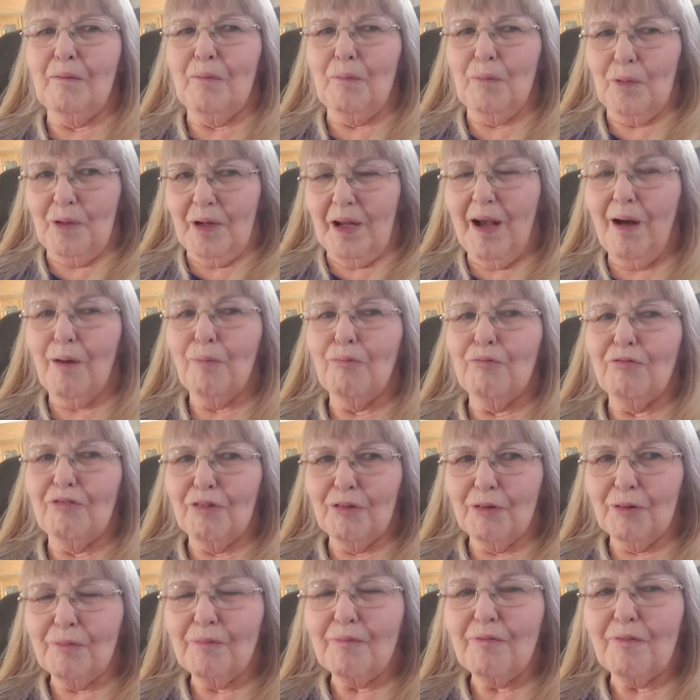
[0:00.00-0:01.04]
were
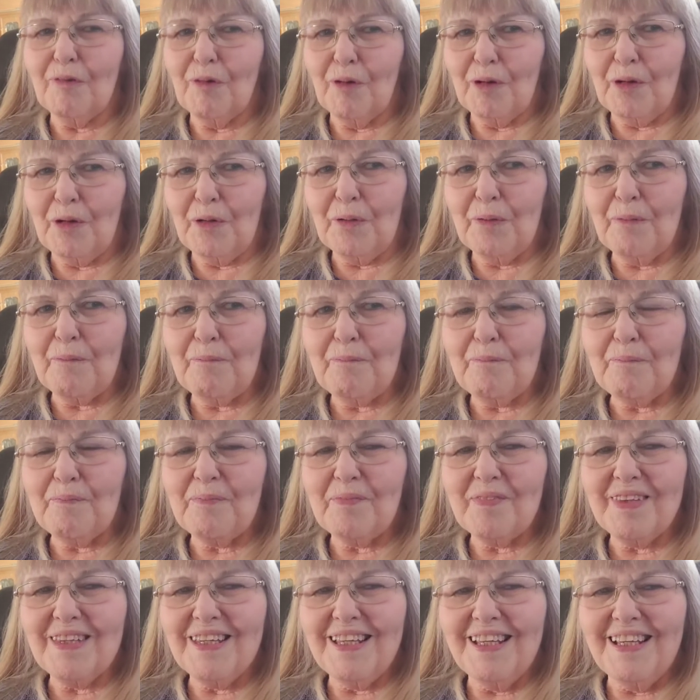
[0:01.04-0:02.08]
helpful for you,
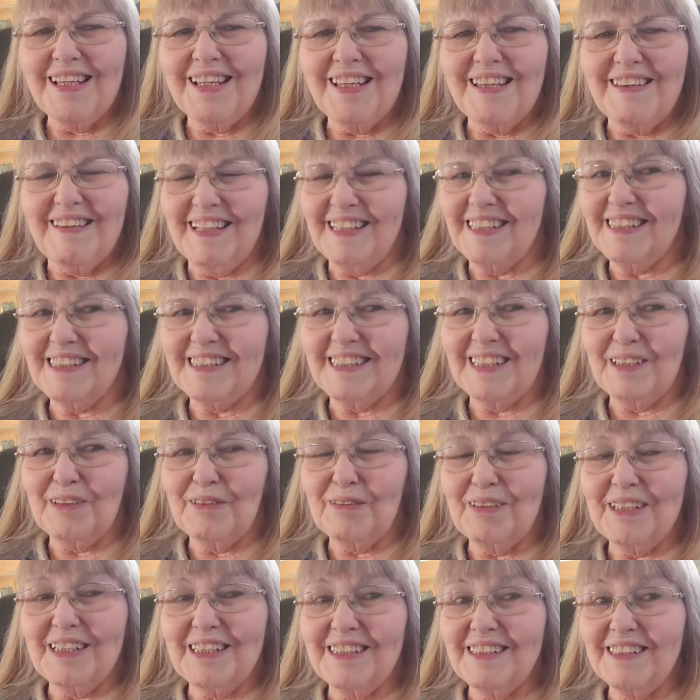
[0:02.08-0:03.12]
things that you
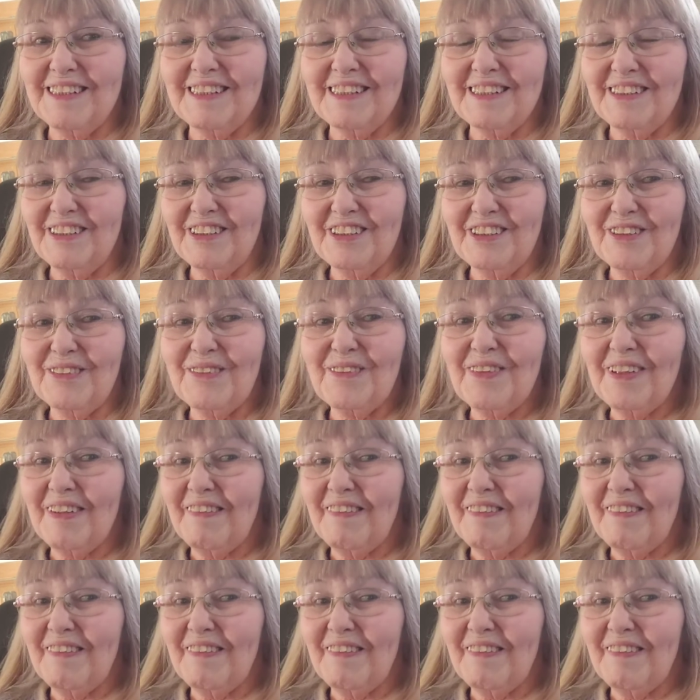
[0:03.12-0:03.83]
needed to do,